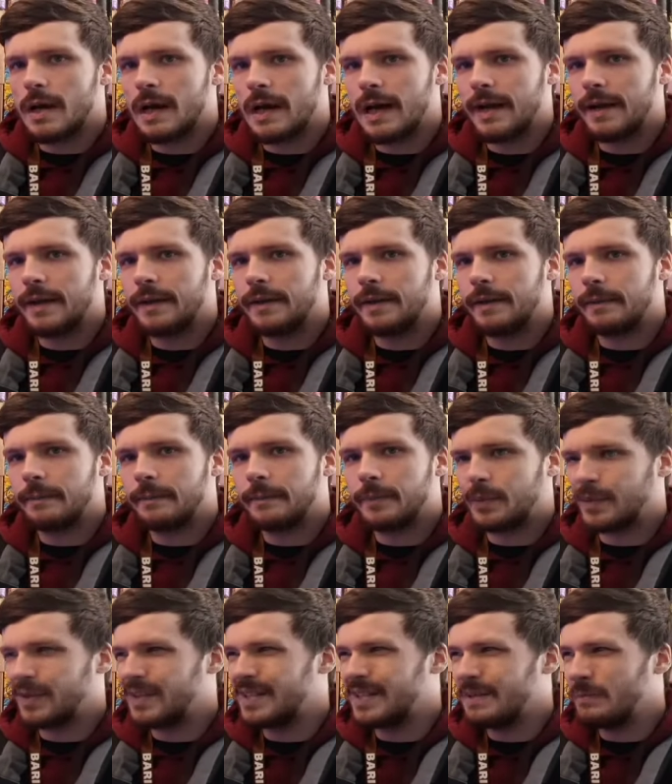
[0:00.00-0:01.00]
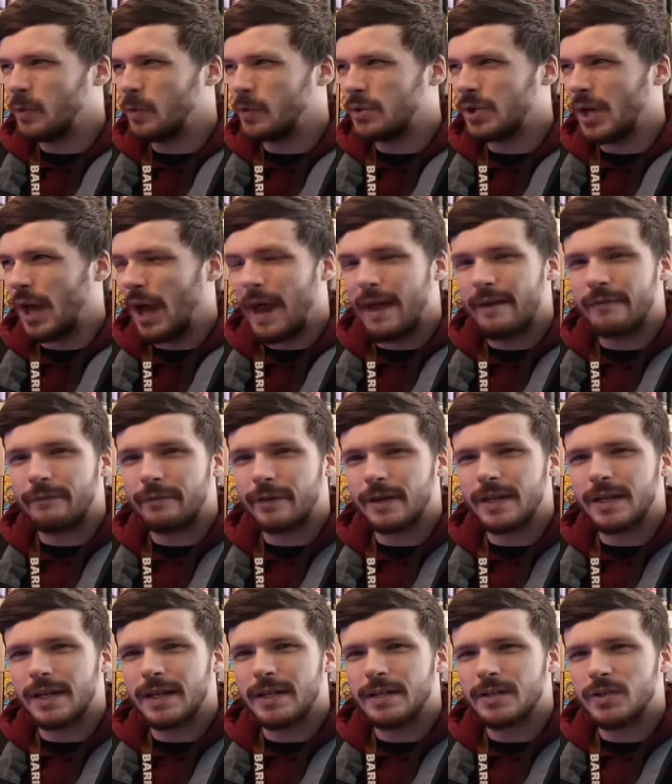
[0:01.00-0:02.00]
and pretty much
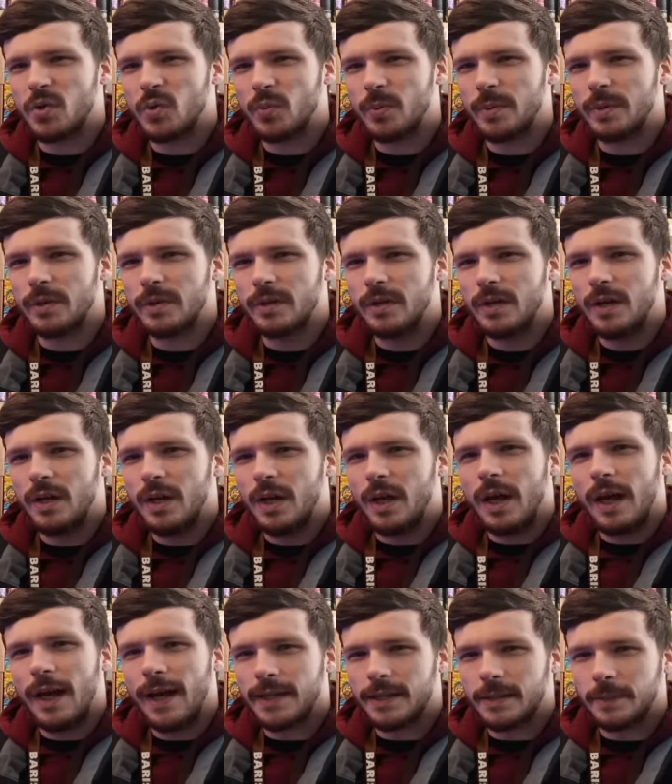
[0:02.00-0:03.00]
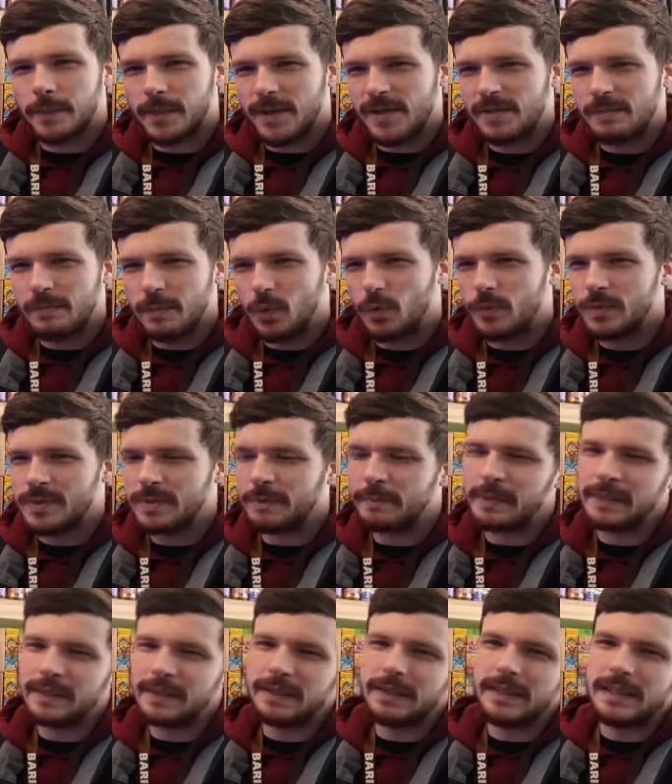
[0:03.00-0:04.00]
everything is open. At the present moment, I
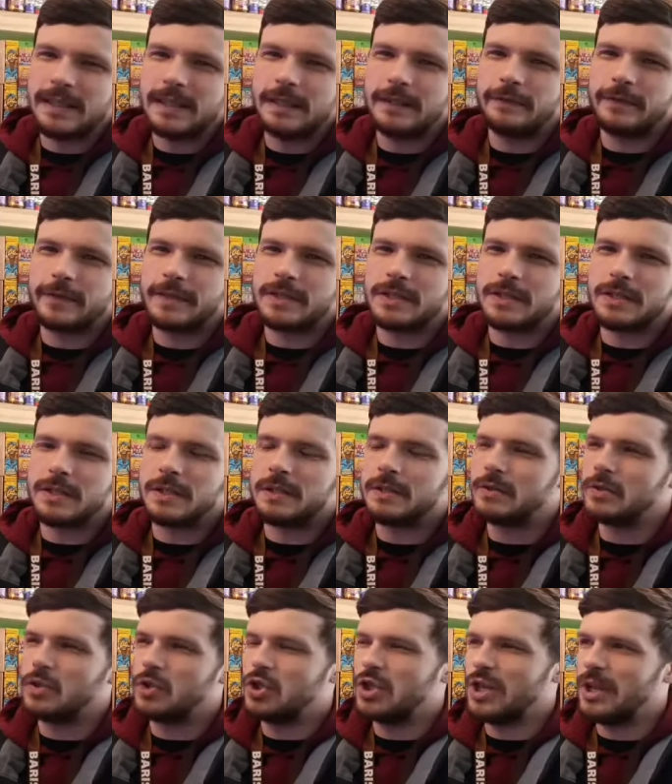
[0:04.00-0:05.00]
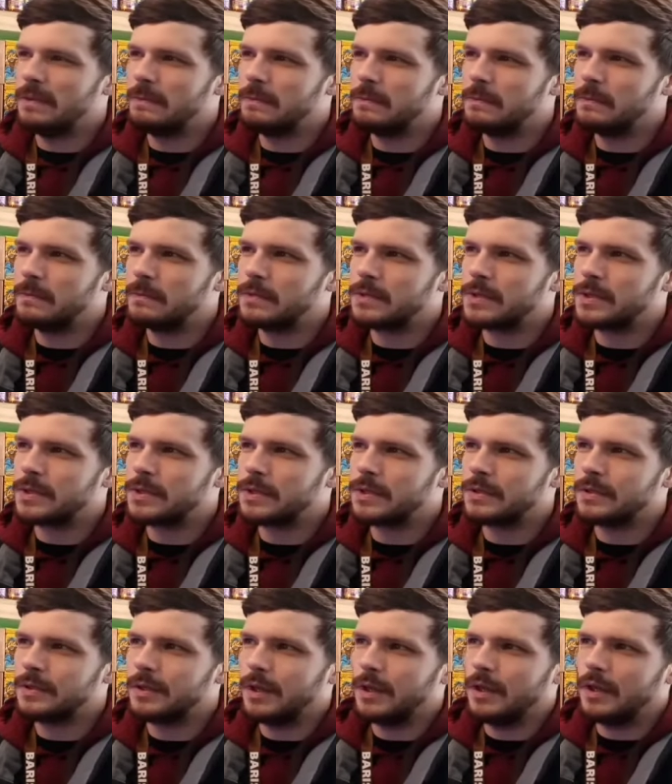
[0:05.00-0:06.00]
believe it's gyms,
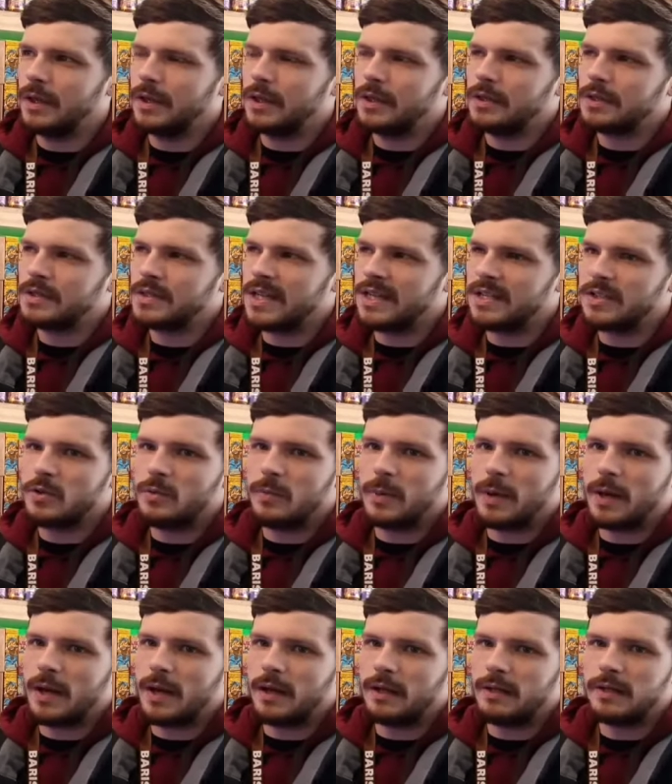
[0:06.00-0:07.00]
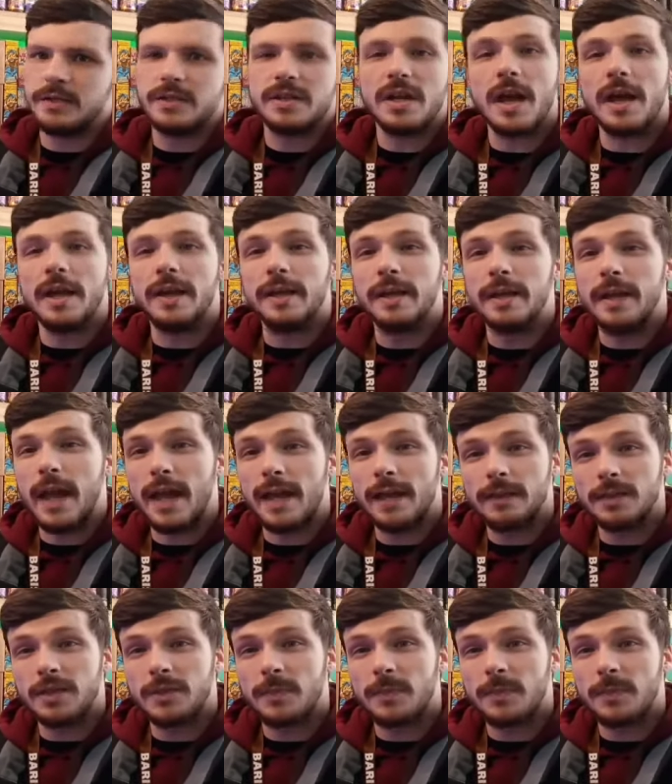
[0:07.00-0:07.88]
tattoo parlors, and nail